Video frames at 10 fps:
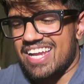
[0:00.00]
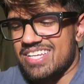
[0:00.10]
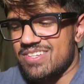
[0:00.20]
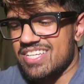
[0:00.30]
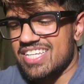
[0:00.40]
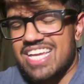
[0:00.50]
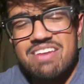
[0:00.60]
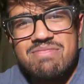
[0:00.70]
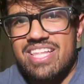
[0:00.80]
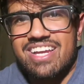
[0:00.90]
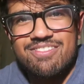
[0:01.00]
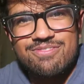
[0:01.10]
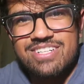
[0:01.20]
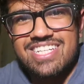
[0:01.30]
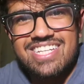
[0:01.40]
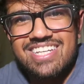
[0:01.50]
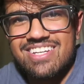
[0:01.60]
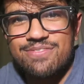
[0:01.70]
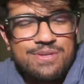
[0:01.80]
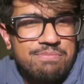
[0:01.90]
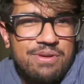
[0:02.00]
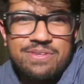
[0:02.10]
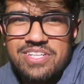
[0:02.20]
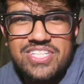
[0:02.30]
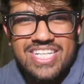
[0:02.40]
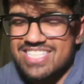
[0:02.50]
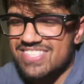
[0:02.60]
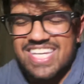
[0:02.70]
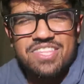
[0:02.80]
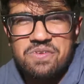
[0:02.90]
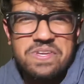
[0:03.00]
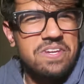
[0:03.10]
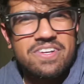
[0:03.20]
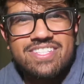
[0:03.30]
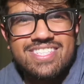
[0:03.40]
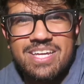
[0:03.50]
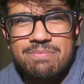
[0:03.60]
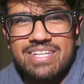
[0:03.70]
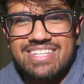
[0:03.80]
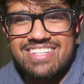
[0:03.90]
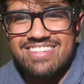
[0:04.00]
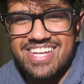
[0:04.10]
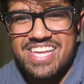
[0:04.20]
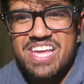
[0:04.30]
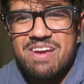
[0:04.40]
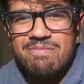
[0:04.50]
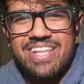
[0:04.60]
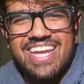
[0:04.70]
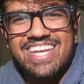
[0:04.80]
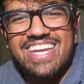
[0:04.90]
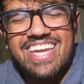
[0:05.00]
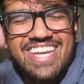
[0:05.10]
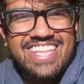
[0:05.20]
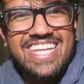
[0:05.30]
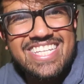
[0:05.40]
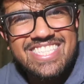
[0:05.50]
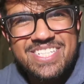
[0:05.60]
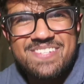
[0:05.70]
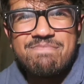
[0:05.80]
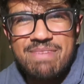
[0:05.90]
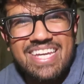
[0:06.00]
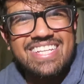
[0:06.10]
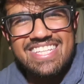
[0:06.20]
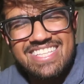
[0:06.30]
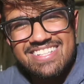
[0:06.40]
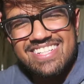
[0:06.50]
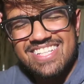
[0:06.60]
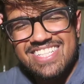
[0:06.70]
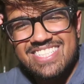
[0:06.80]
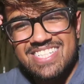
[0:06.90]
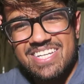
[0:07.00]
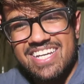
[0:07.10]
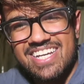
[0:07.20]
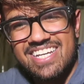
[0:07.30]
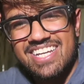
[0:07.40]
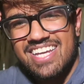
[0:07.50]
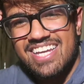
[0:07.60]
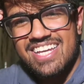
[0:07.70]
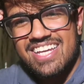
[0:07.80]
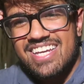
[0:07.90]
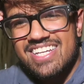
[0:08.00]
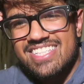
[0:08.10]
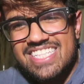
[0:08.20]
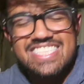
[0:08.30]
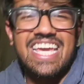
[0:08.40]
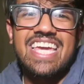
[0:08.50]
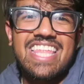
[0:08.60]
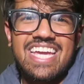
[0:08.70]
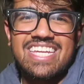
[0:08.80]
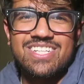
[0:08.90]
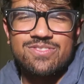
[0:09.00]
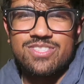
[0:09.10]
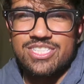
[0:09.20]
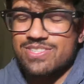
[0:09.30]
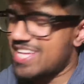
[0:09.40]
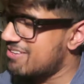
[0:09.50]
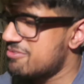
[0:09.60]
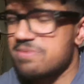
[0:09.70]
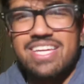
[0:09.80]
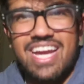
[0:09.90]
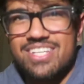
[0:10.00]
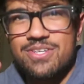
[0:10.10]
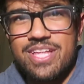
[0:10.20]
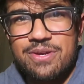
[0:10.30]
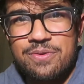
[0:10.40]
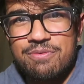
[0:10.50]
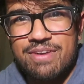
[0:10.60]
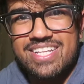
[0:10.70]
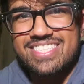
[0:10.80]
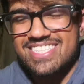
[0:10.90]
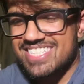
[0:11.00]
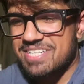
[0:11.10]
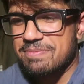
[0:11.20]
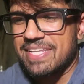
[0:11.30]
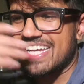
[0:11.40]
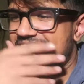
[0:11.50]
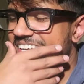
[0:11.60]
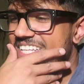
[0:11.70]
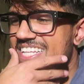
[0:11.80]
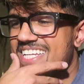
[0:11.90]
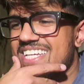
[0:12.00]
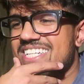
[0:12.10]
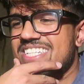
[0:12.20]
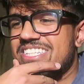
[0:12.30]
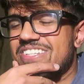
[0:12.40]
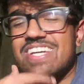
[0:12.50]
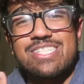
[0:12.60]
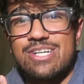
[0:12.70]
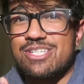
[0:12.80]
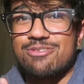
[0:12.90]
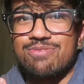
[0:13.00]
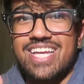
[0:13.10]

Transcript: And he he gave me like a free a free protein shake. It's only like three euros, not a big deal, right? But like that's such a big deal to to say that he would do that for me. I know like we're friends and shit, but like, dude, that's awesome.